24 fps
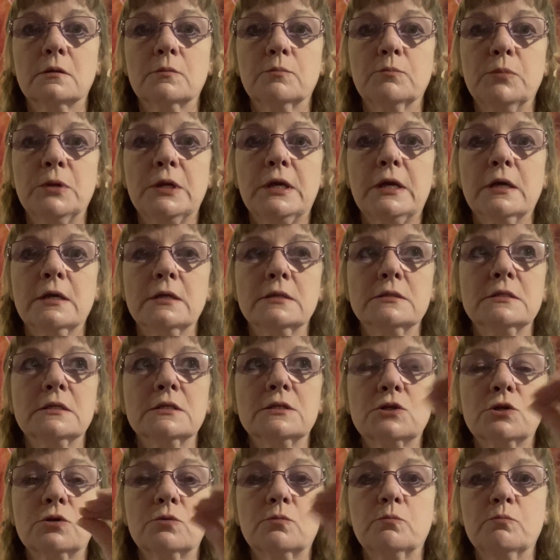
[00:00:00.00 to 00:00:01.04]

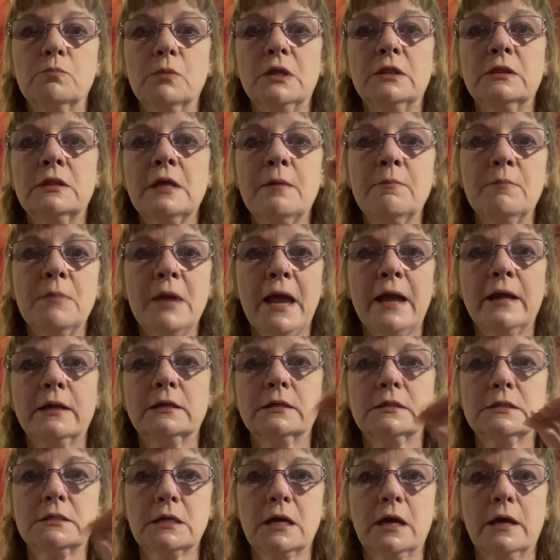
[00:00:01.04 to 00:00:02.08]
because they
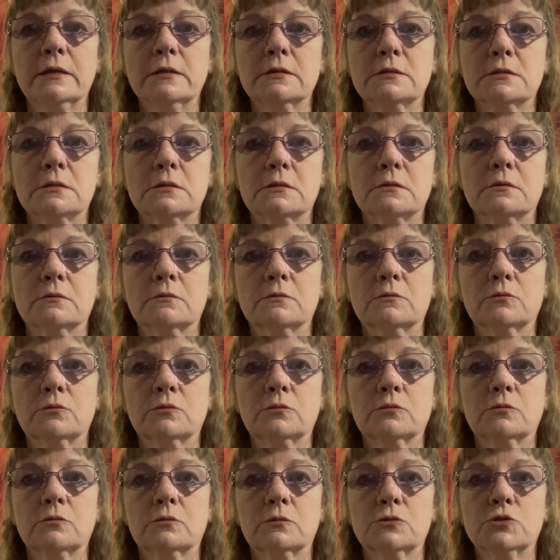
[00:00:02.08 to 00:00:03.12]
magnetize
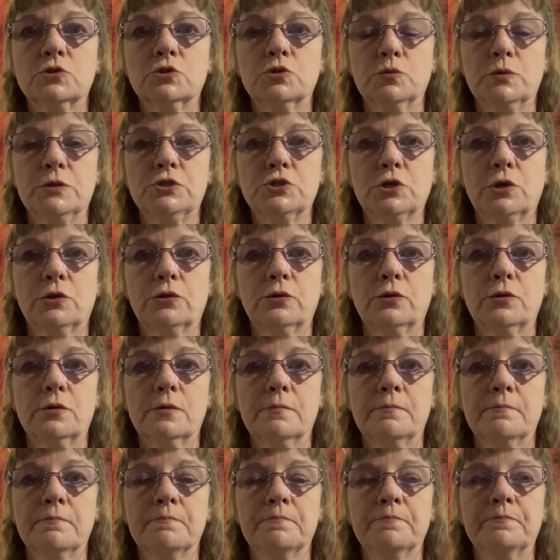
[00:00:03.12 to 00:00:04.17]
to each other.
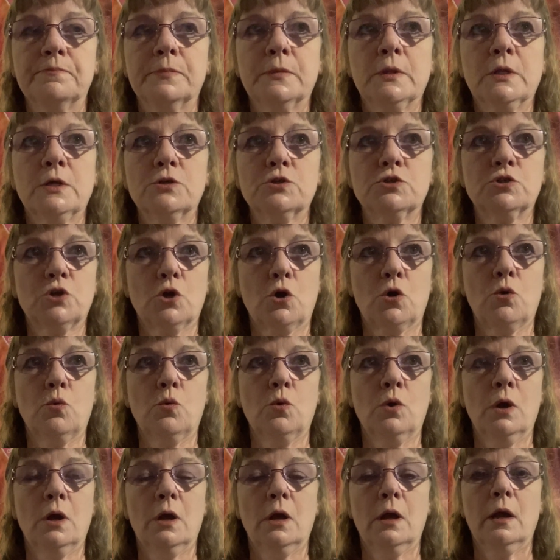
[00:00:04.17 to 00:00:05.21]
So
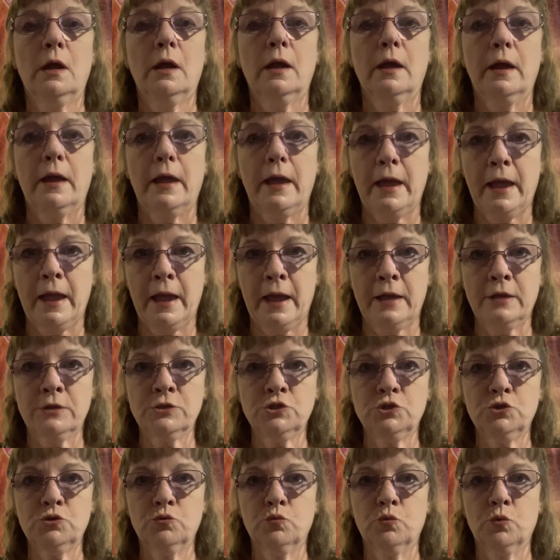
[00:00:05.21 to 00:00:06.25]
as
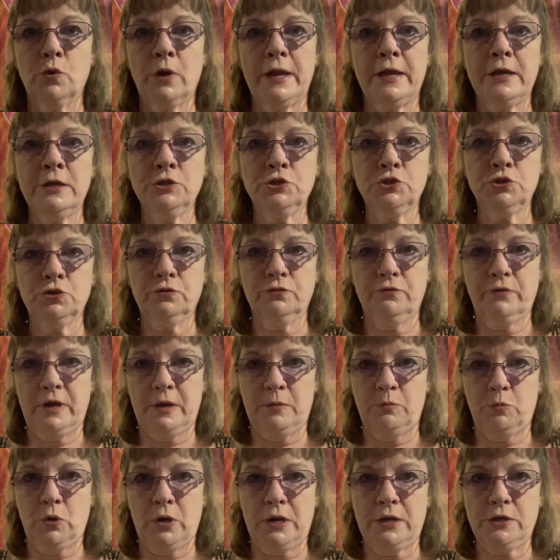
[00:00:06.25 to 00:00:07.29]
you raise your
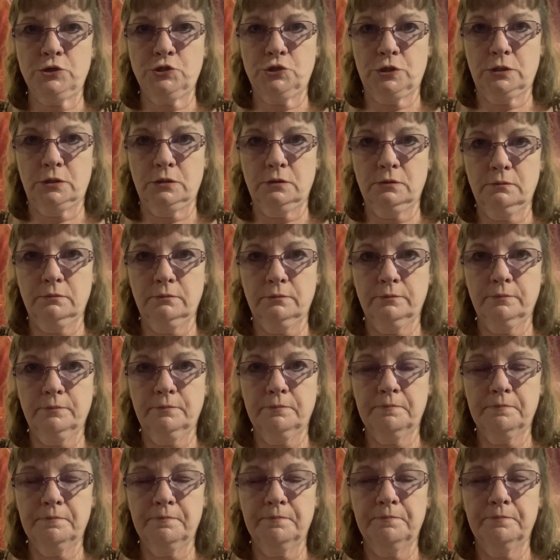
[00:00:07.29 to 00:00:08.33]
vibration,
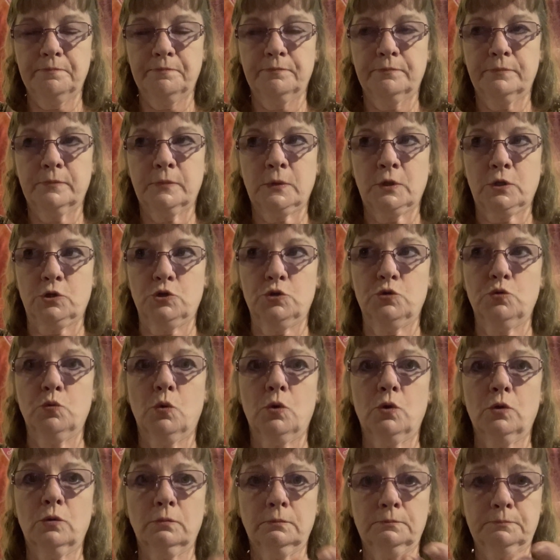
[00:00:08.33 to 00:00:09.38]
you
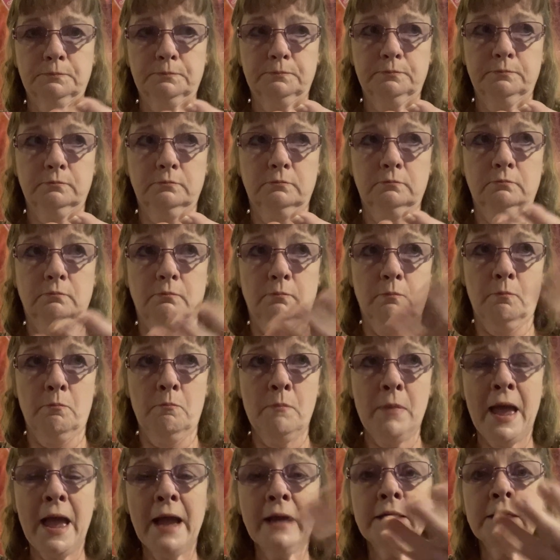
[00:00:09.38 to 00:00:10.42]
will
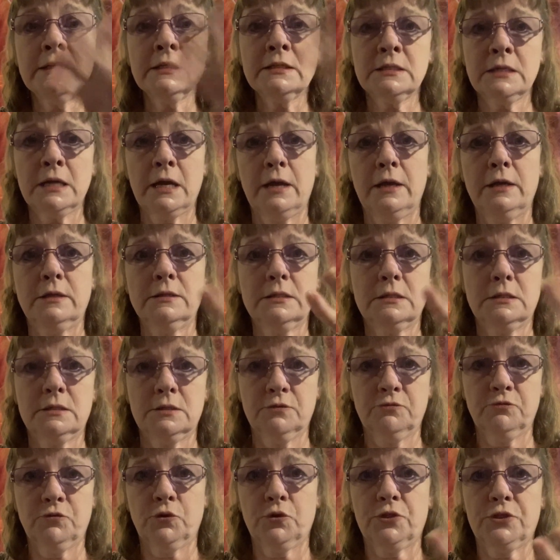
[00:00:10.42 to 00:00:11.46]
magnetize
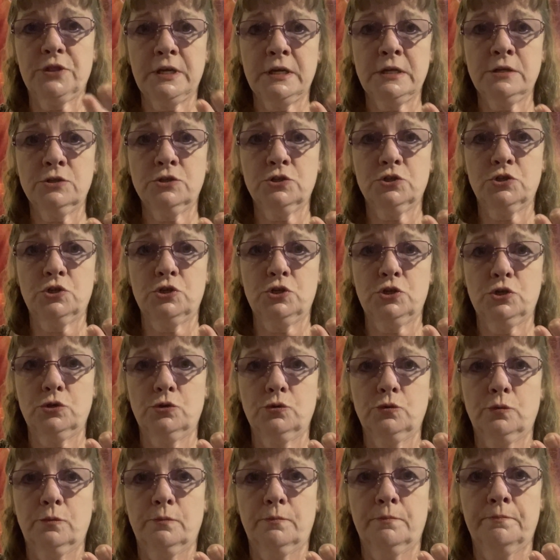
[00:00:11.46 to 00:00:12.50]
different things to you.
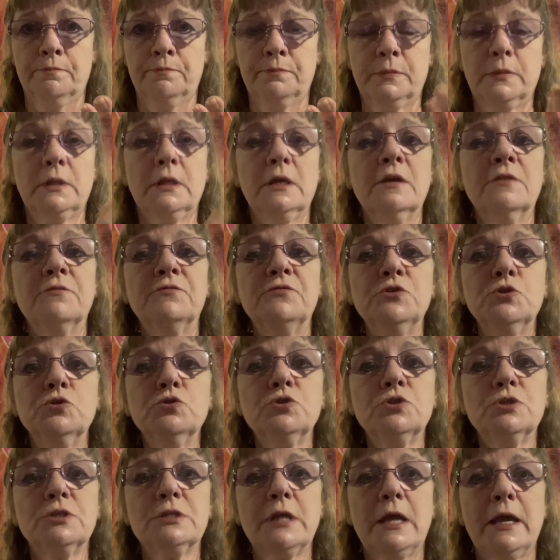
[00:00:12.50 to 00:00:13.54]
If you
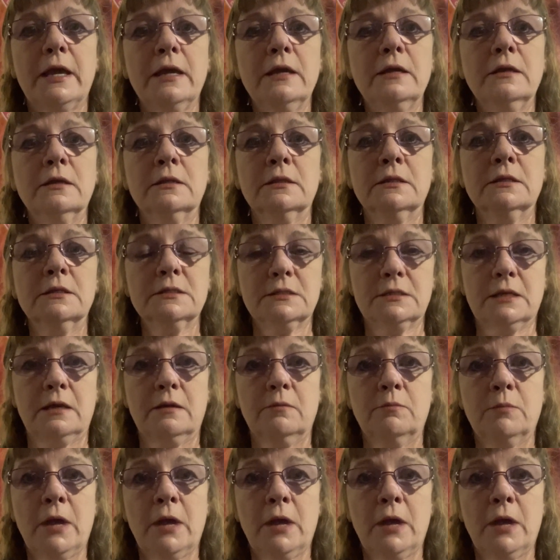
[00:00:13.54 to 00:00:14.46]
stay in the same